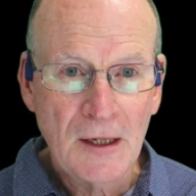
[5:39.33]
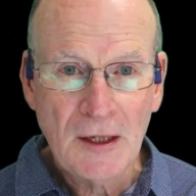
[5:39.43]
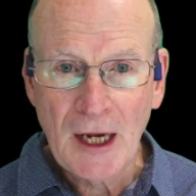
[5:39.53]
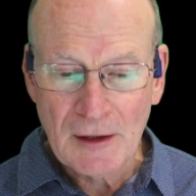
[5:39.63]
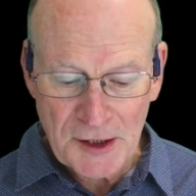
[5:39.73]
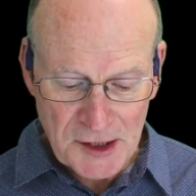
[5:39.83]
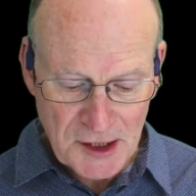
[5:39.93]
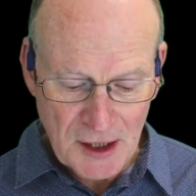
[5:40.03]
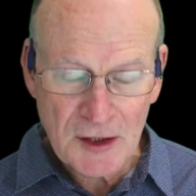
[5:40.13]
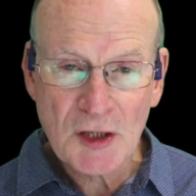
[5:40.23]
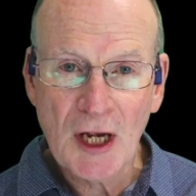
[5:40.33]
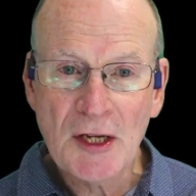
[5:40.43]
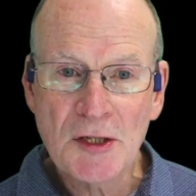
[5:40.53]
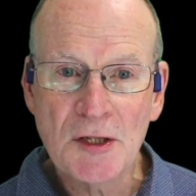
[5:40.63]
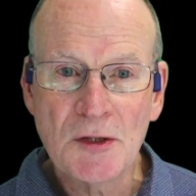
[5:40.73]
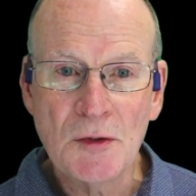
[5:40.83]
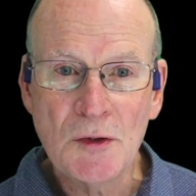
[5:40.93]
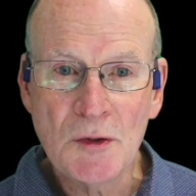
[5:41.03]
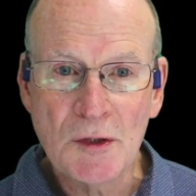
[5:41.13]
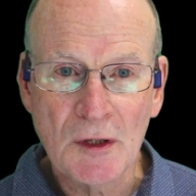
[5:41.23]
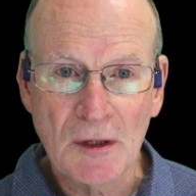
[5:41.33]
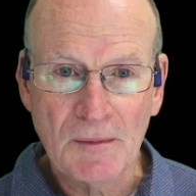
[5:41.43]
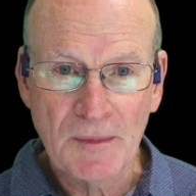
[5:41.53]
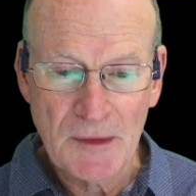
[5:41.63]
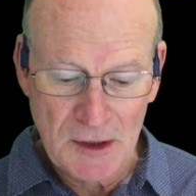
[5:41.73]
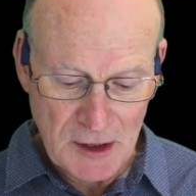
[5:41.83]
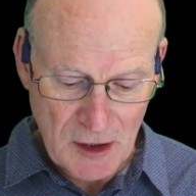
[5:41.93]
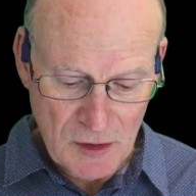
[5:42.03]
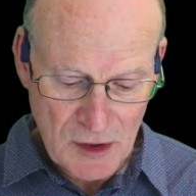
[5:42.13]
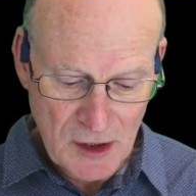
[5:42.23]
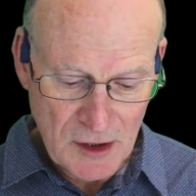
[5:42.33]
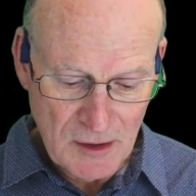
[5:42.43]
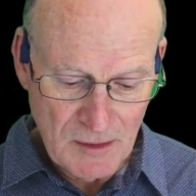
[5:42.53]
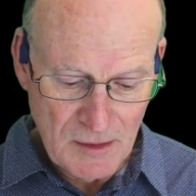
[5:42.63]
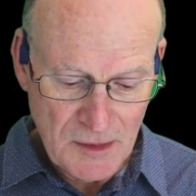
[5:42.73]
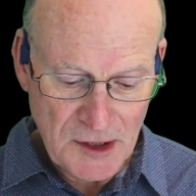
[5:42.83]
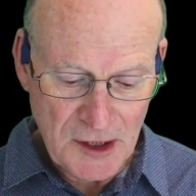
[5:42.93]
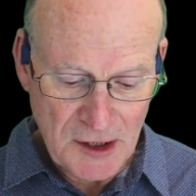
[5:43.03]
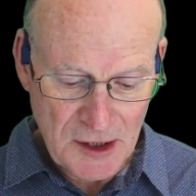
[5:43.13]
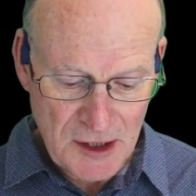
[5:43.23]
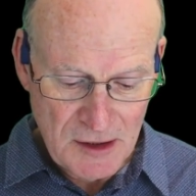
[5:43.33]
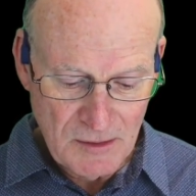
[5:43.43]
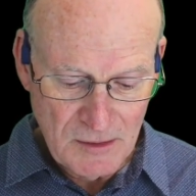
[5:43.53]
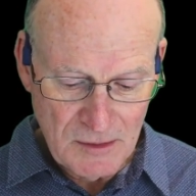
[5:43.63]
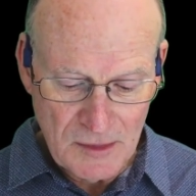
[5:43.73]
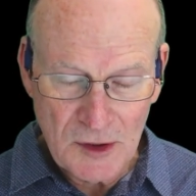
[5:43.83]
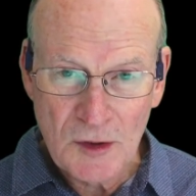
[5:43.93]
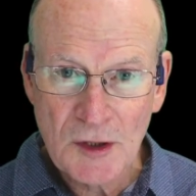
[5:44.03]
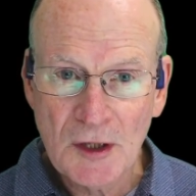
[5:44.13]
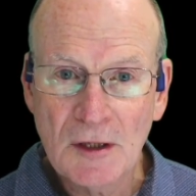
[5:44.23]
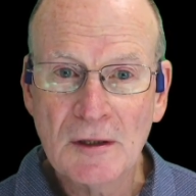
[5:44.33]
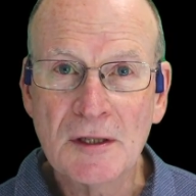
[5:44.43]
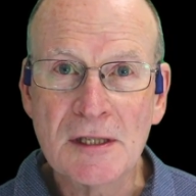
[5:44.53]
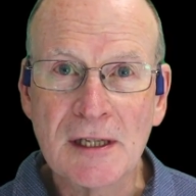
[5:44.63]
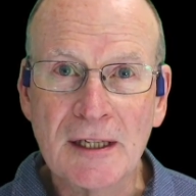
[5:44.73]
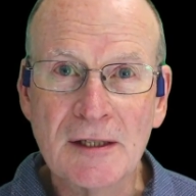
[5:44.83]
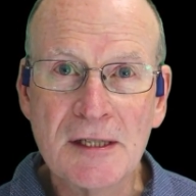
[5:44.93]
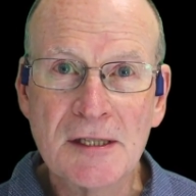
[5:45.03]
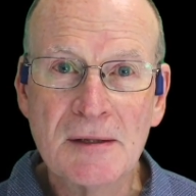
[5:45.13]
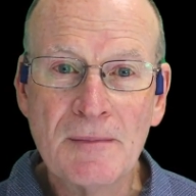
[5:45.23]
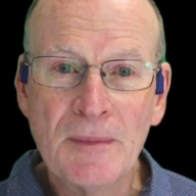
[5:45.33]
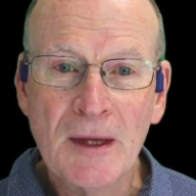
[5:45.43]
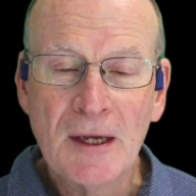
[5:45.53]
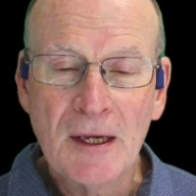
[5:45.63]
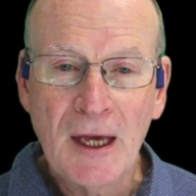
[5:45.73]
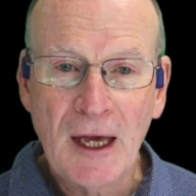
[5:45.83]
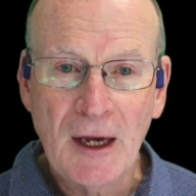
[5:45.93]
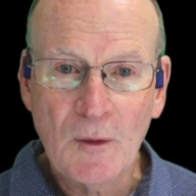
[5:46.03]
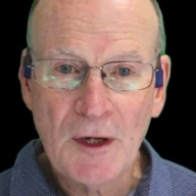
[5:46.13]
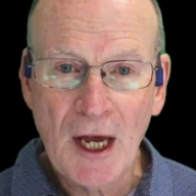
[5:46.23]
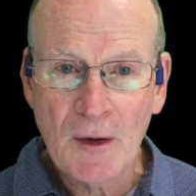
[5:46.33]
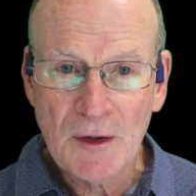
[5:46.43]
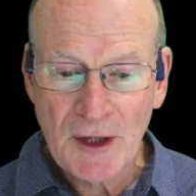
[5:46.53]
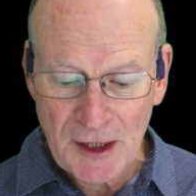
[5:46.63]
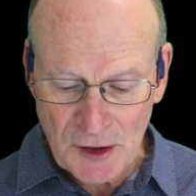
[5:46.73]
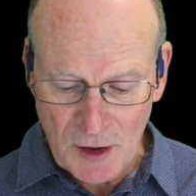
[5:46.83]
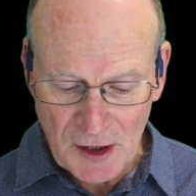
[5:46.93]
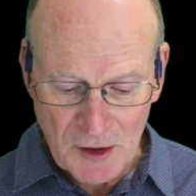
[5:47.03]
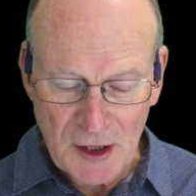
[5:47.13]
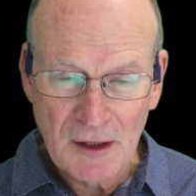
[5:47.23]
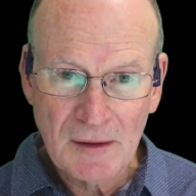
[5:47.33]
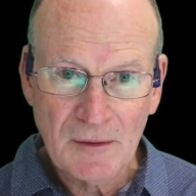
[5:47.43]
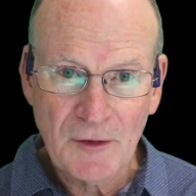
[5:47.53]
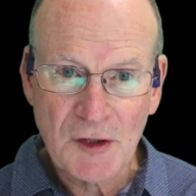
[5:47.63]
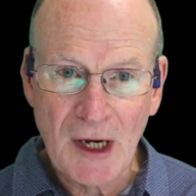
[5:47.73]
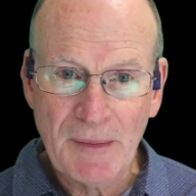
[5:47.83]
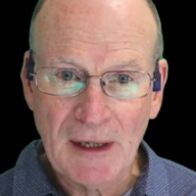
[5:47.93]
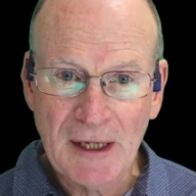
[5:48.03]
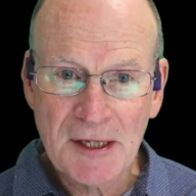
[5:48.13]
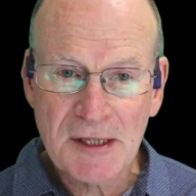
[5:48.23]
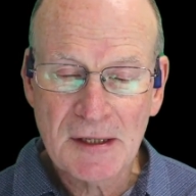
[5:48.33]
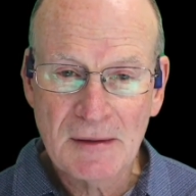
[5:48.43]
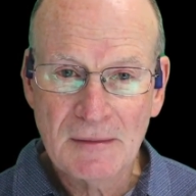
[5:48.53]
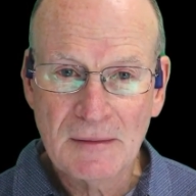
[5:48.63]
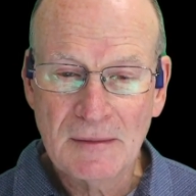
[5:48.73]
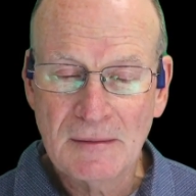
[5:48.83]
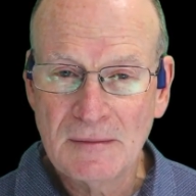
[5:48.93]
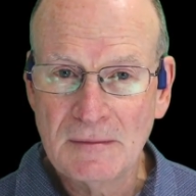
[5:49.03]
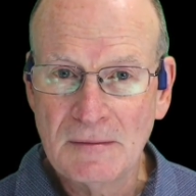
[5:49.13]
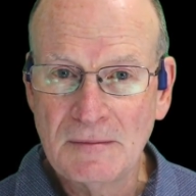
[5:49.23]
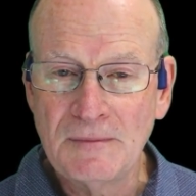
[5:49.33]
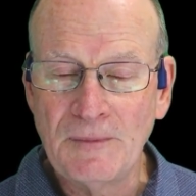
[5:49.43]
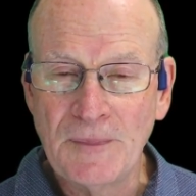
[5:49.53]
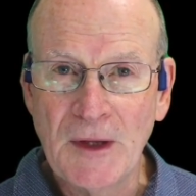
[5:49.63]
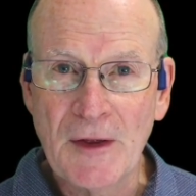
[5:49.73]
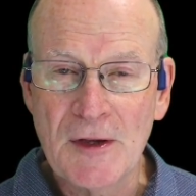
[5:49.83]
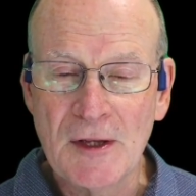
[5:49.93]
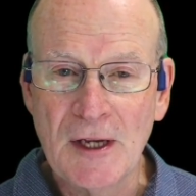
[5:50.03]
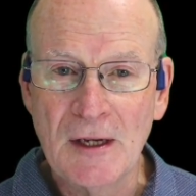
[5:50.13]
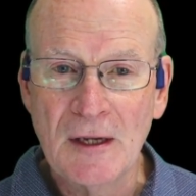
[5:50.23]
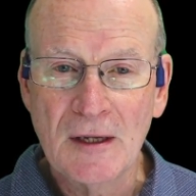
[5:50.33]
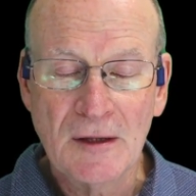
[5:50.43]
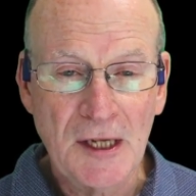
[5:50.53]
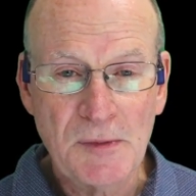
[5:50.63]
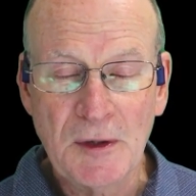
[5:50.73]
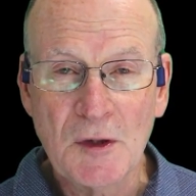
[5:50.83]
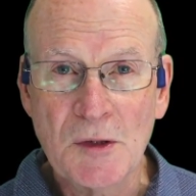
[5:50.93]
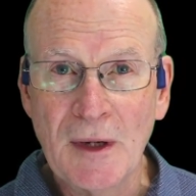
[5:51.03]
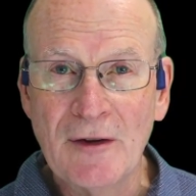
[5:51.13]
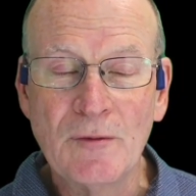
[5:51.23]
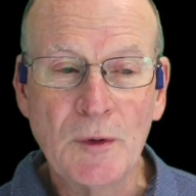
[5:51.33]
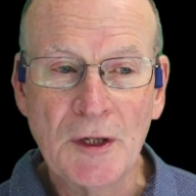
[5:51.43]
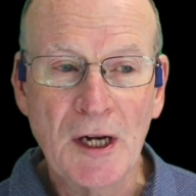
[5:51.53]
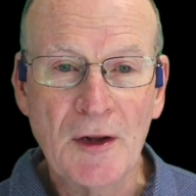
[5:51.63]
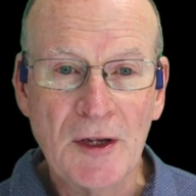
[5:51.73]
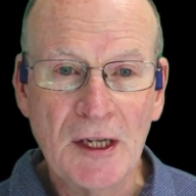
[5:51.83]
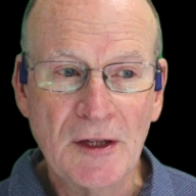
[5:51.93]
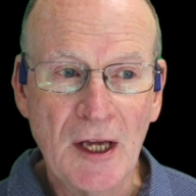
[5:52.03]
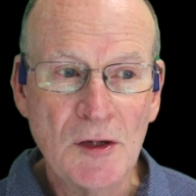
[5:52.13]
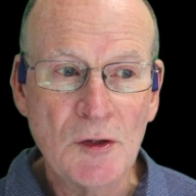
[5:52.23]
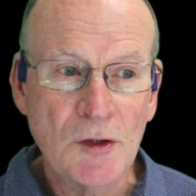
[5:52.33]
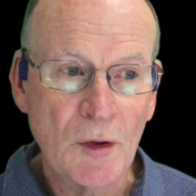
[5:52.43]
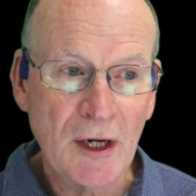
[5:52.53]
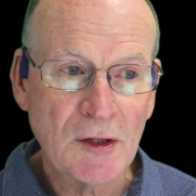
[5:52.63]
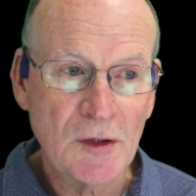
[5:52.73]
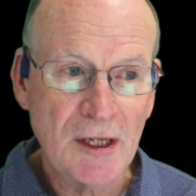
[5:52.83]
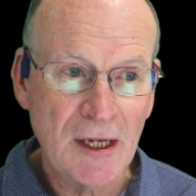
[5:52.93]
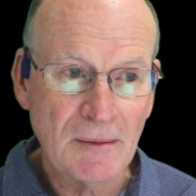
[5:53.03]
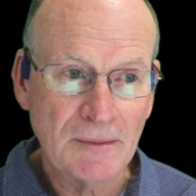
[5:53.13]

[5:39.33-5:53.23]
Now let's change into newdir. So cd newdir, just like this, and we're now in that directory. We type ls, nothing there. That's because we haven't put anything in that new directory yet.